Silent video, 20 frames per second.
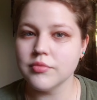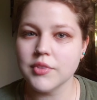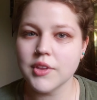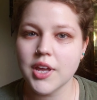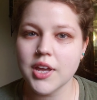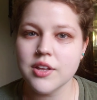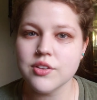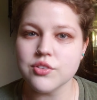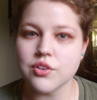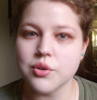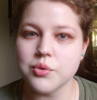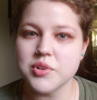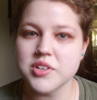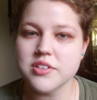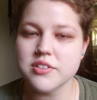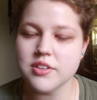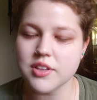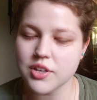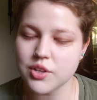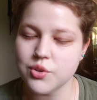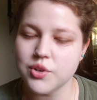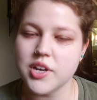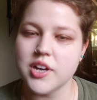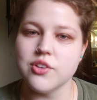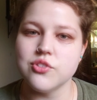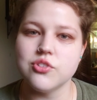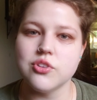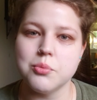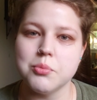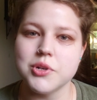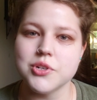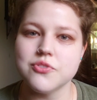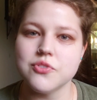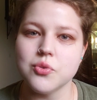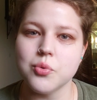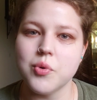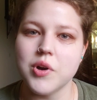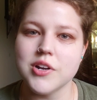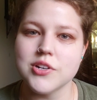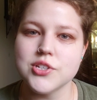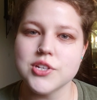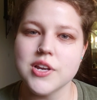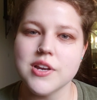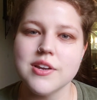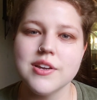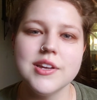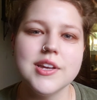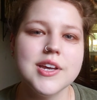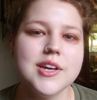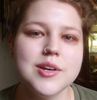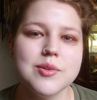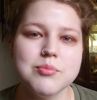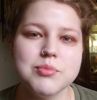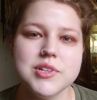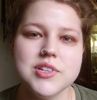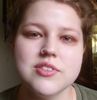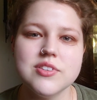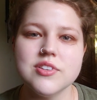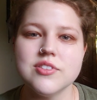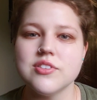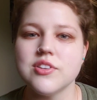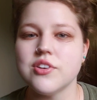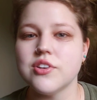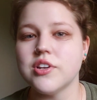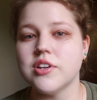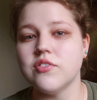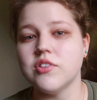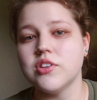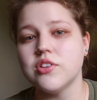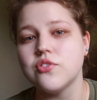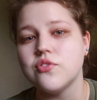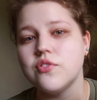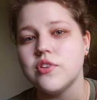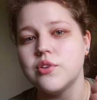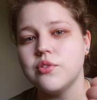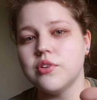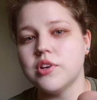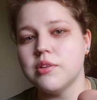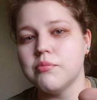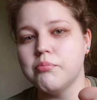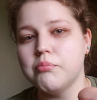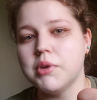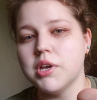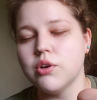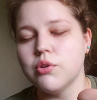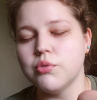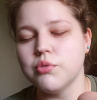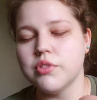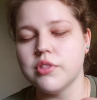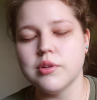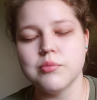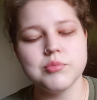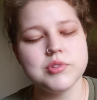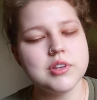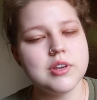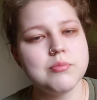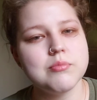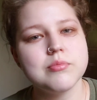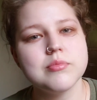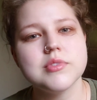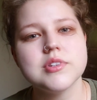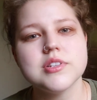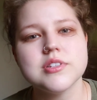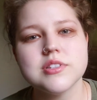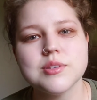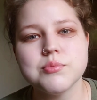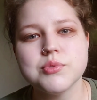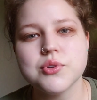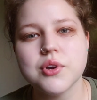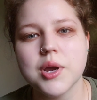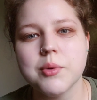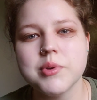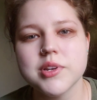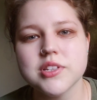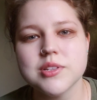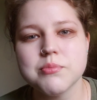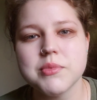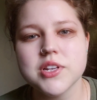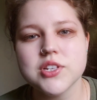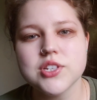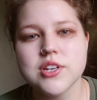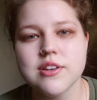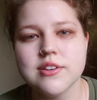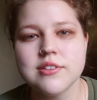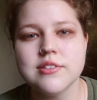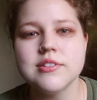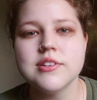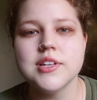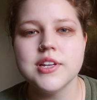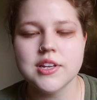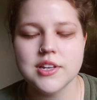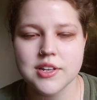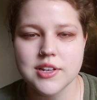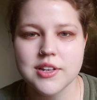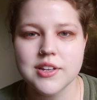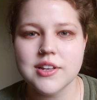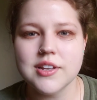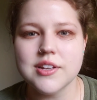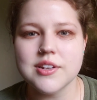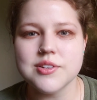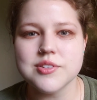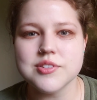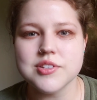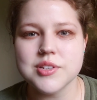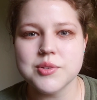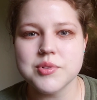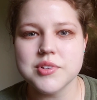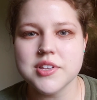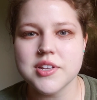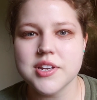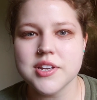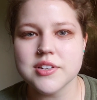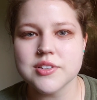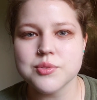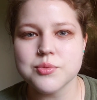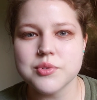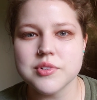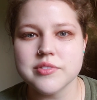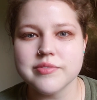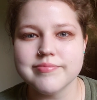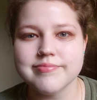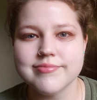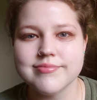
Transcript: As always, thank you guys so much for watching. Please consider giving this video a big old thumbs up, subscribing to my channel, and I'll see you in the next one.